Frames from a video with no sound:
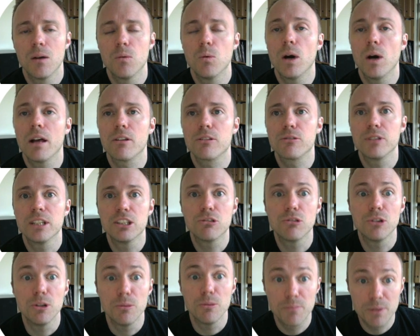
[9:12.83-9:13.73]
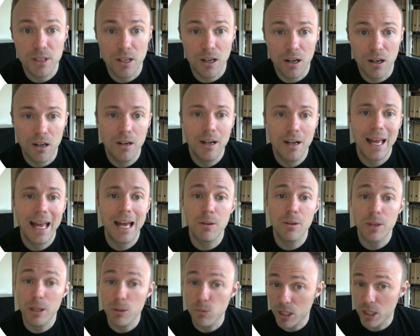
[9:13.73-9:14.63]
what our 3 groups
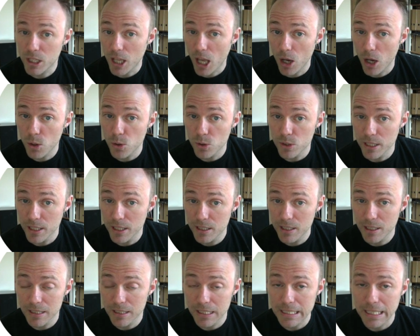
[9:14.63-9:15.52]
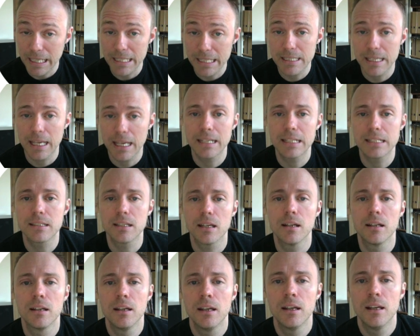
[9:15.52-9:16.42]
are, how they were coded in the data
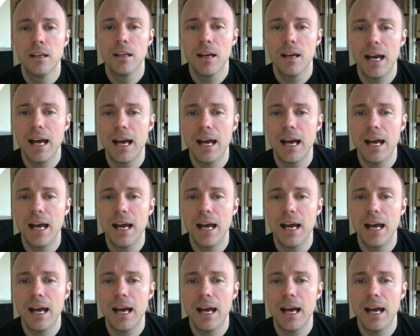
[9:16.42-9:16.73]
editor,